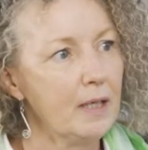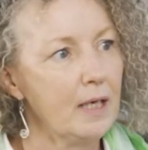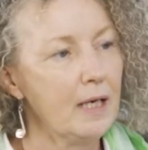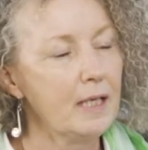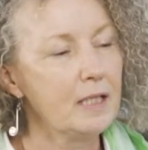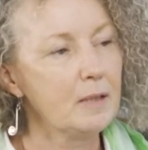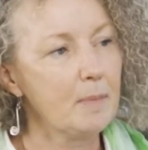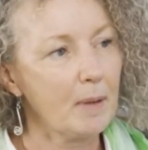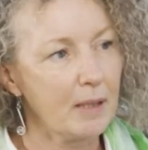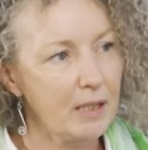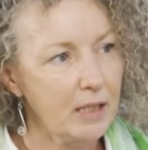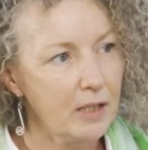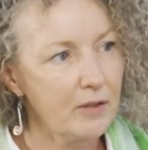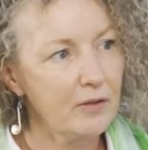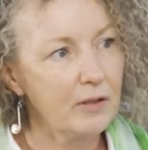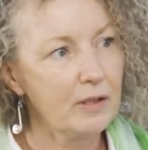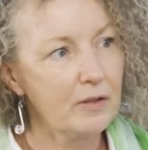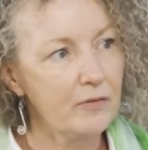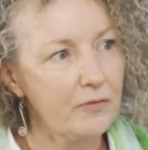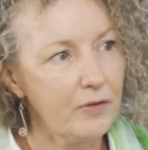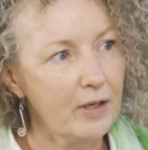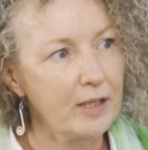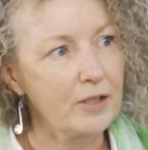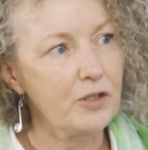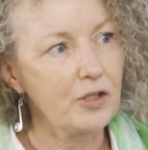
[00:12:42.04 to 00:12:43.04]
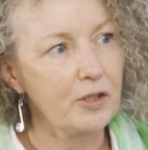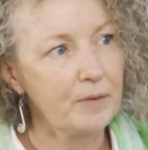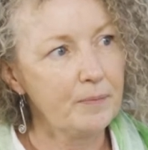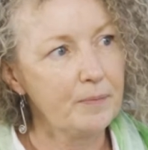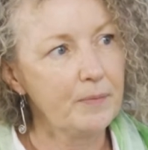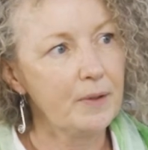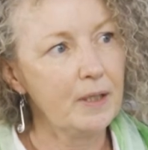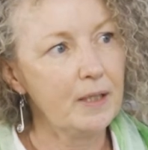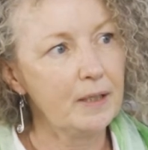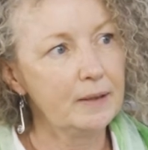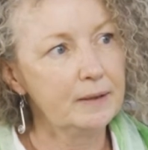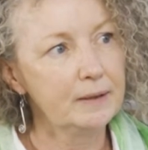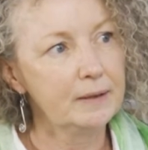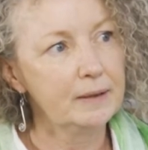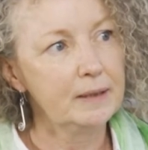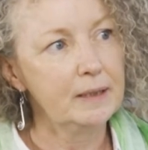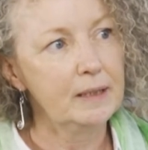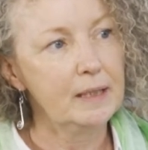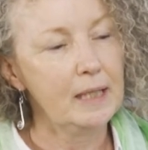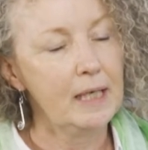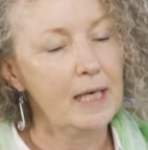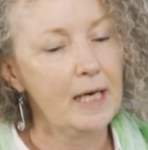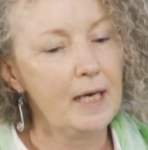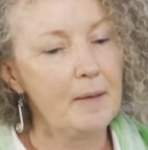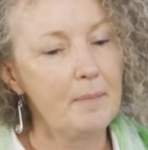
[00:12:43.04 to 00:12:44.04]
It's a bacterial infection, yeah.
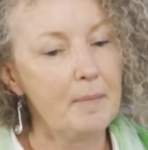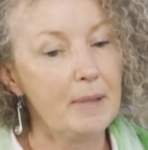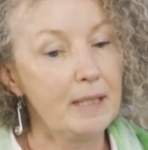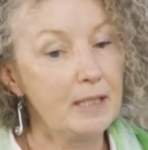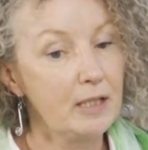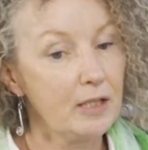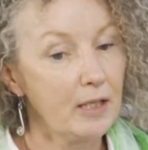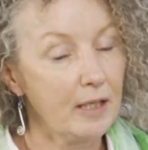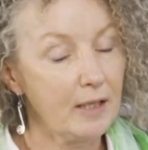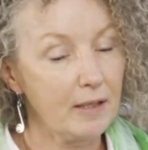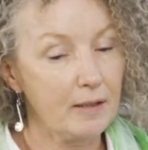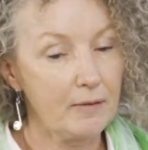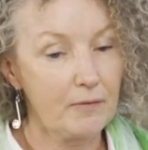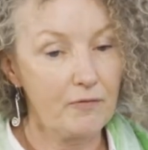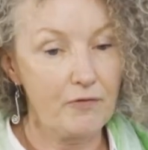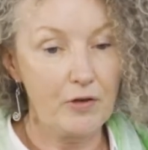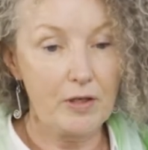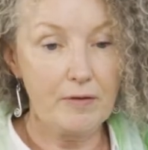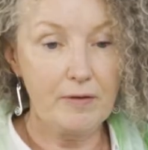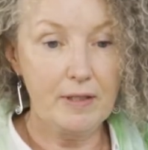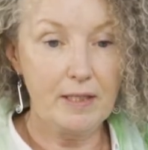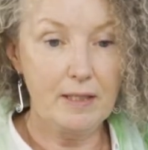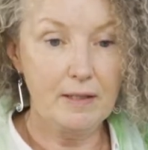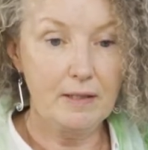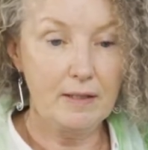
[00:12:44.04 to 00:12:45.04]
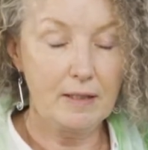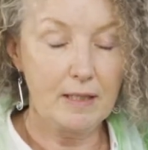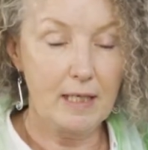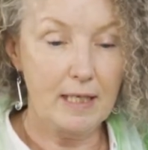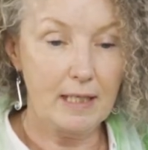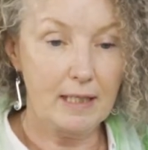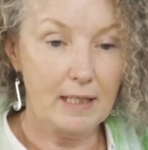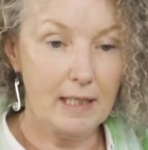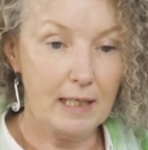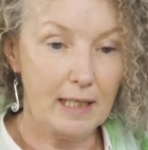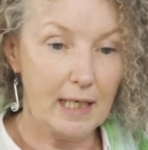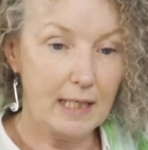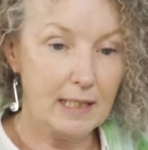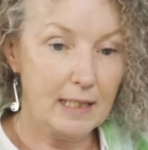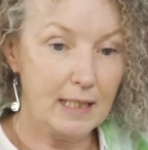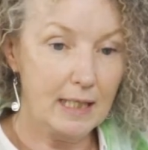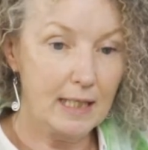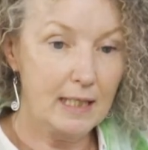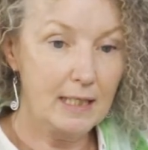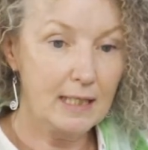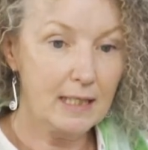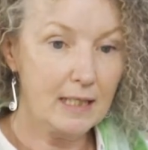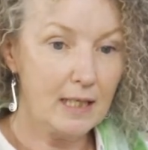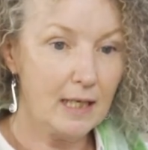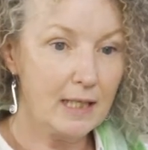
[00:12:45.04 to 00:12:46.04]
It gets
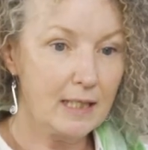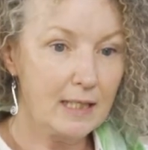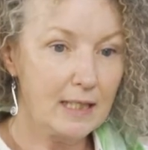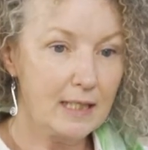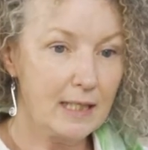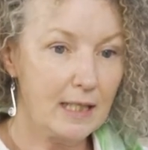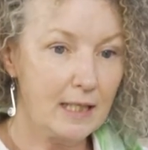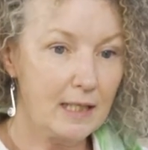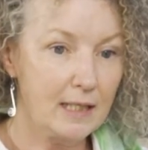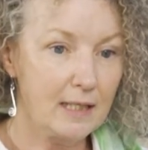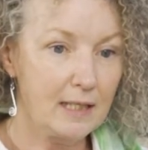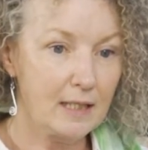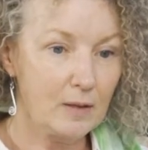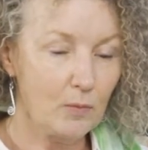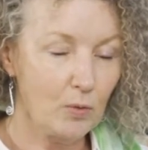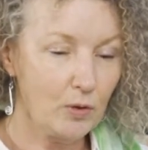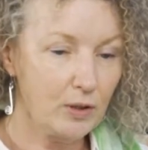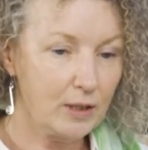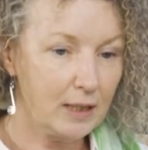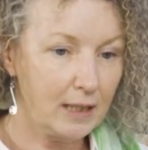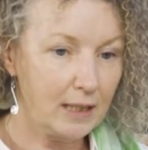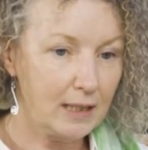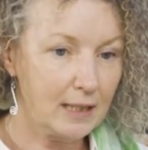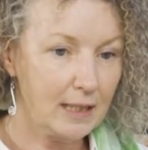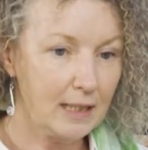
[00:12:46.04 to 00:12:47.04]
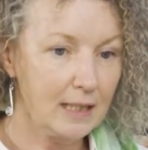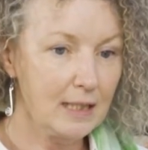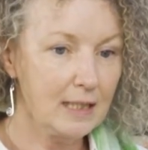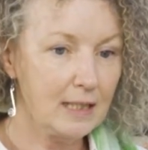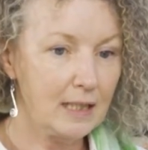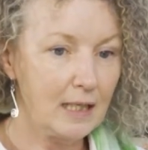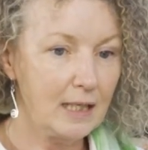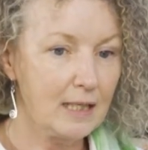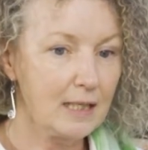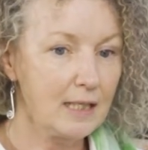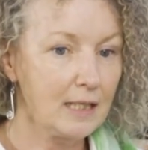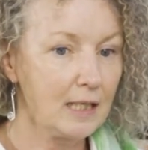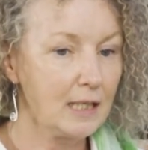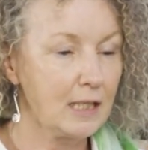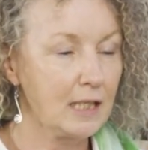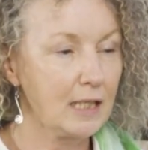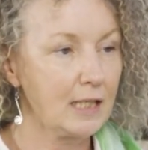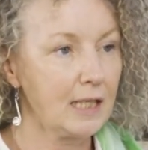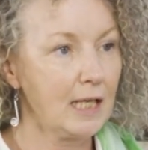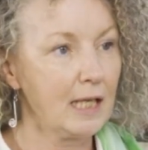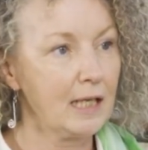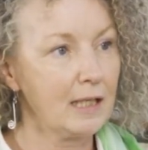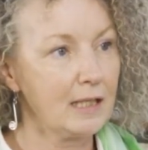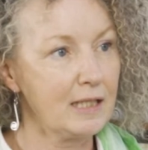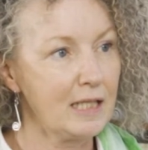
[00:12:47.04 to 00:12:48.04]
inside cells, and once it gets inside cells,
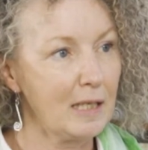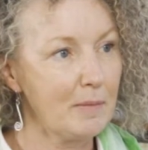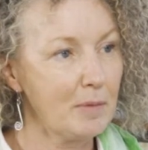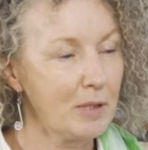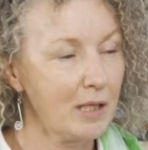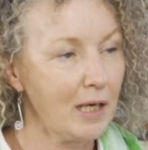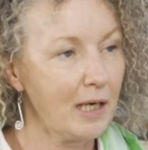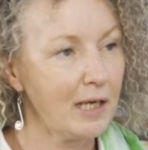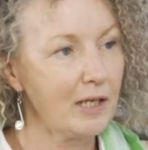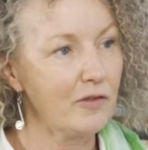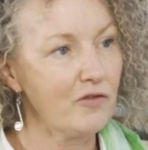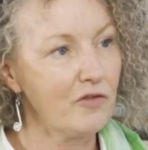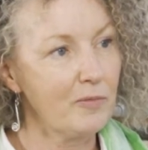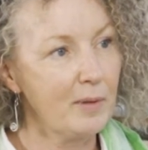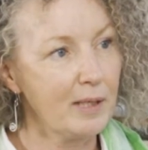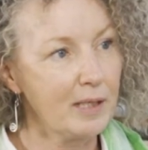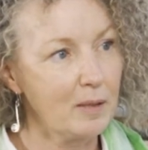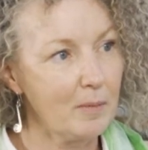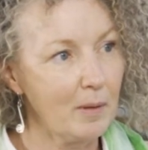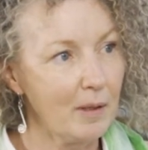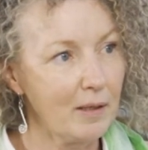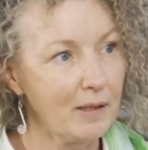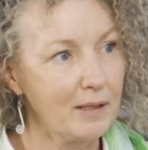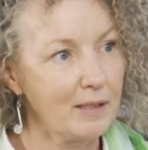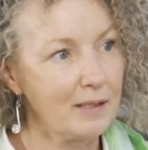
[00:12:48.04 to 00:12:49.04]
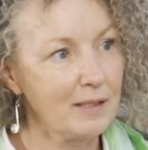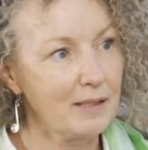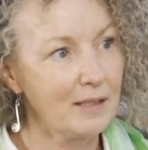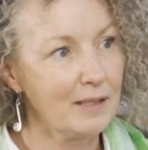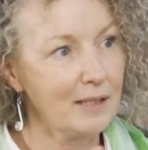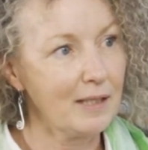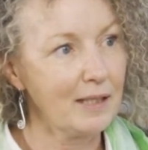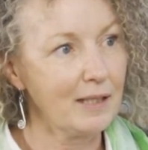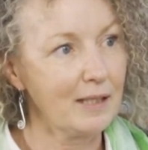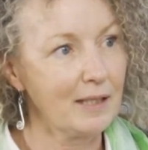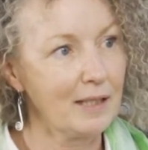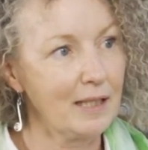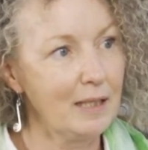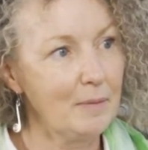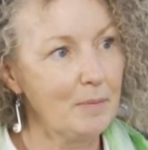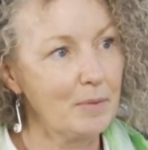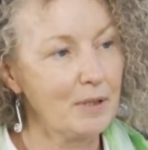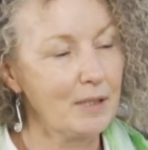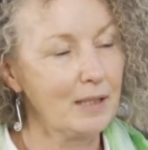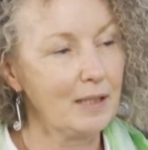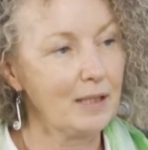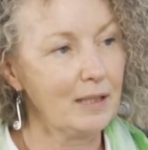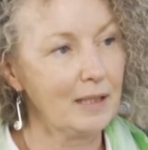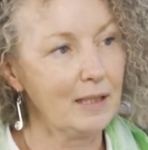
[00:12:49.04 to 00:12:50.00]
then it's able to hide from antibiotics, and it keeps...